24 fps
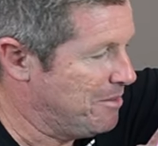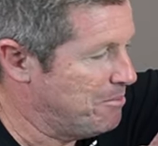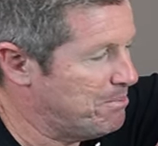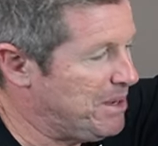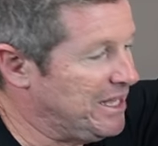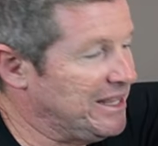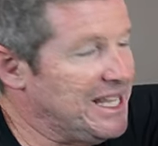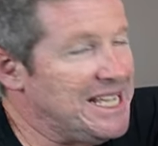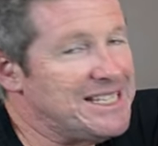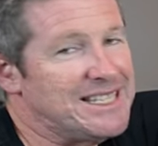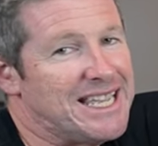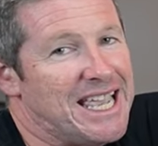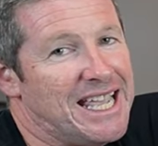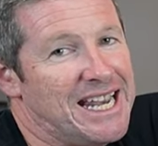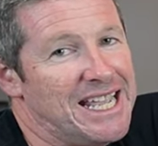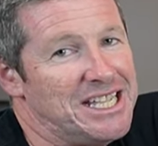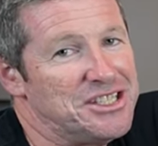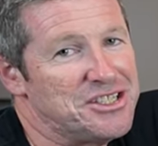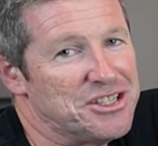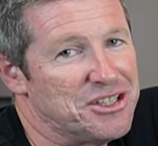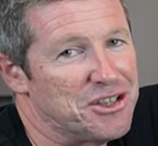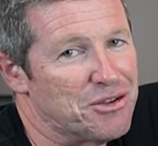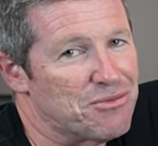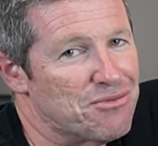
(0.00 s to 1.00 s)
But let's get
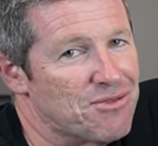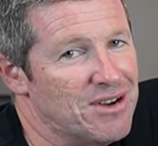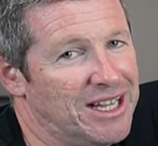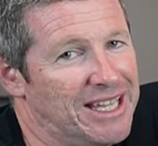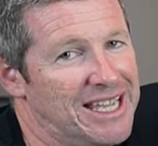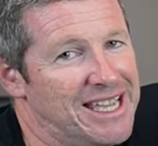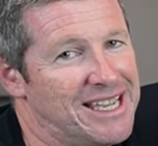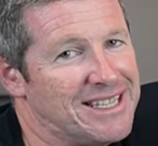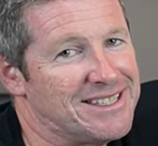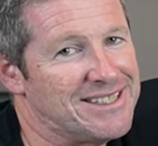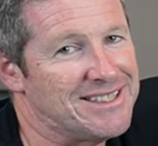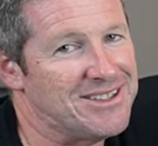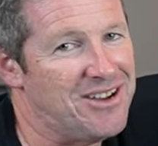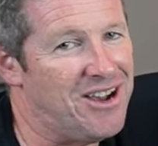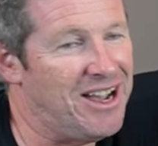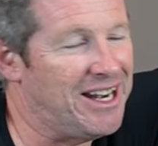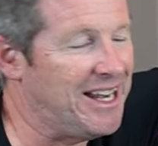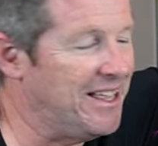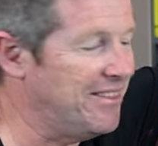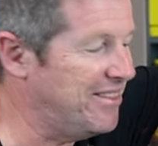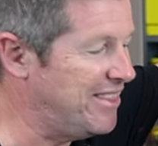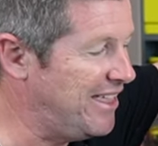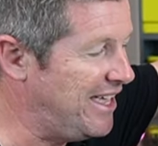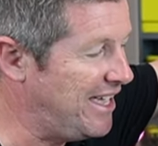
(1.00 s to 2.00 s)
into the really
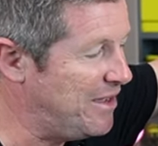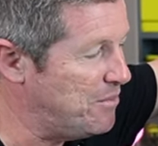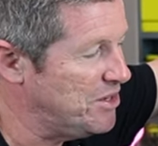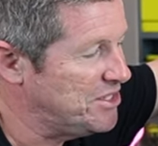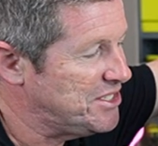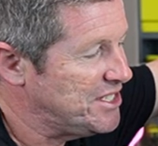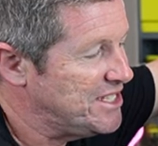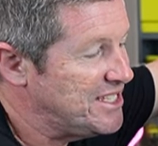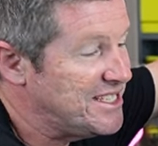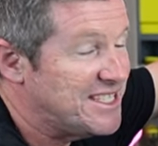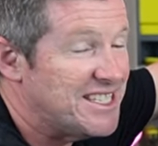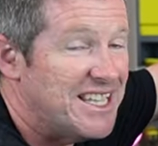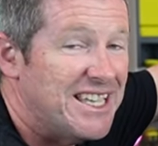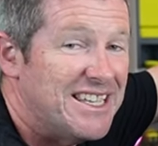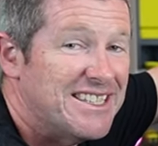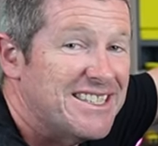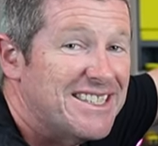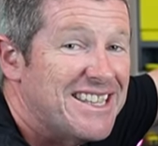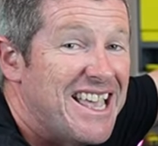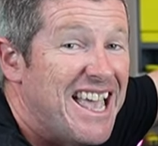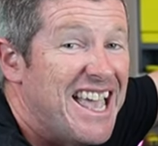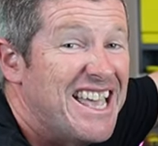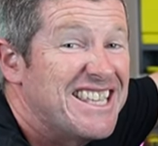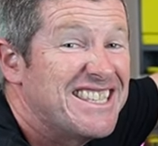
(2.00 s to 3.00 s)
exciting thing, which is
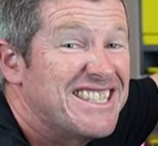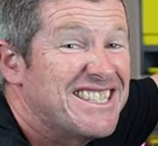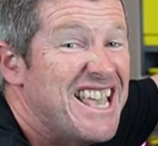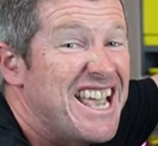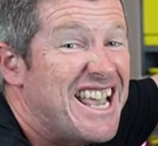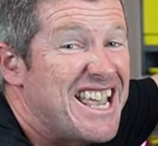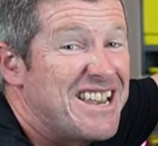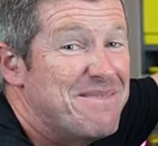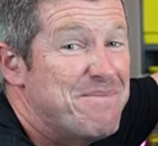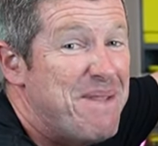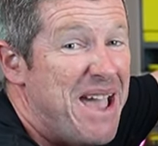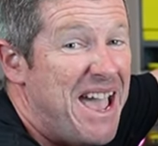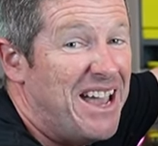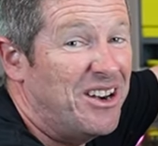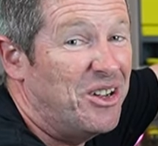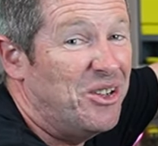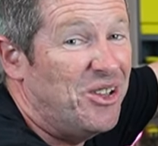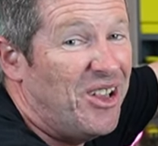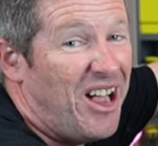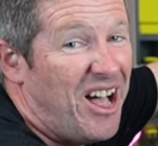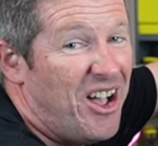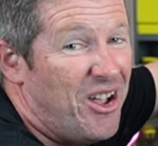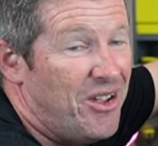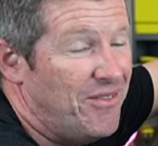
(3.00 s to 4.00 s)
this second
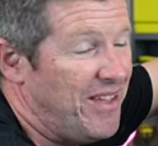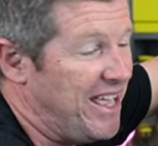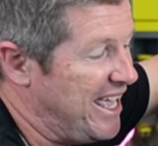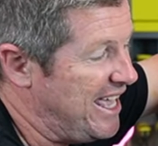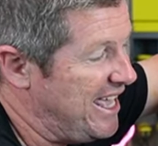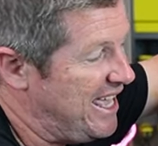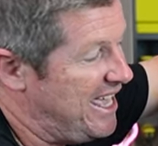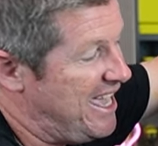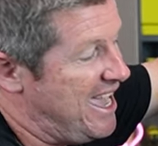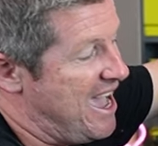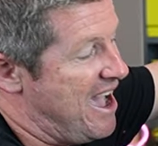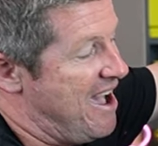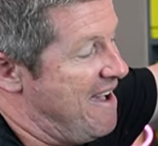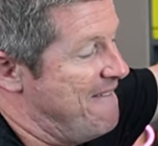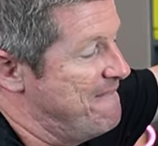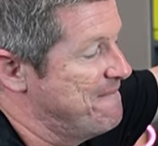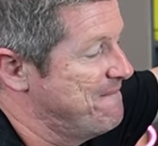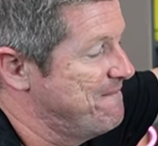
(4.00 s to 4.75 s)
panel over here.